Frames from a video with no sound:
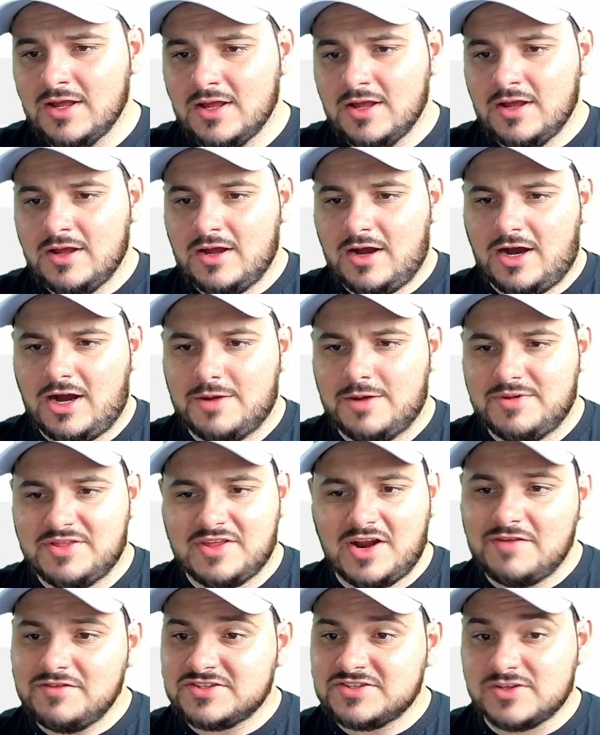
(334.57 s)
And then
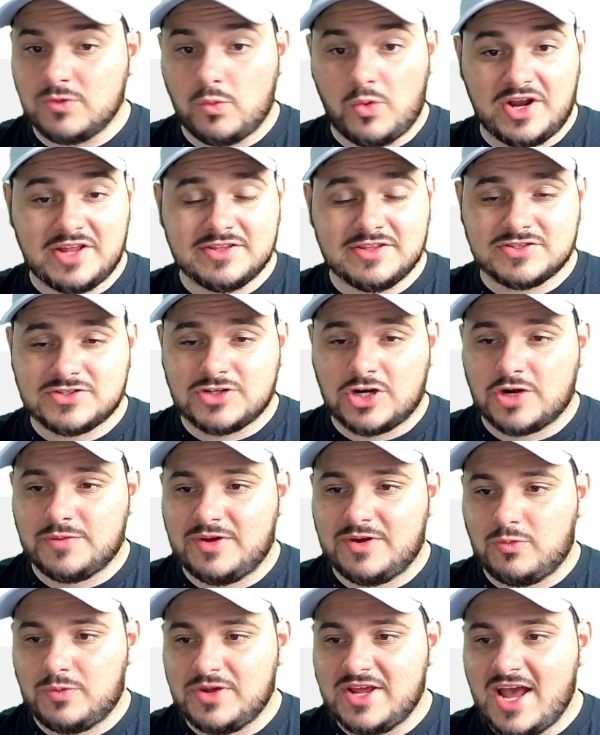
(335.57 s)
obviously winning this
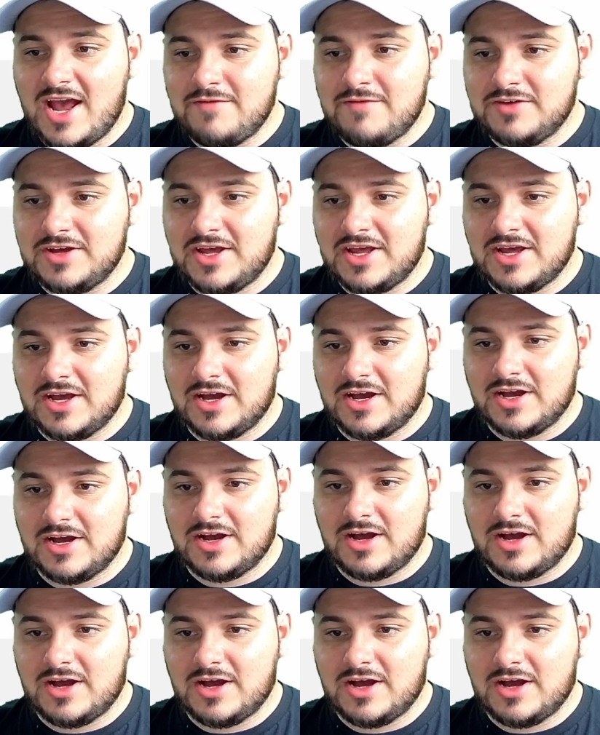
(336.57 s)
tournament, we have a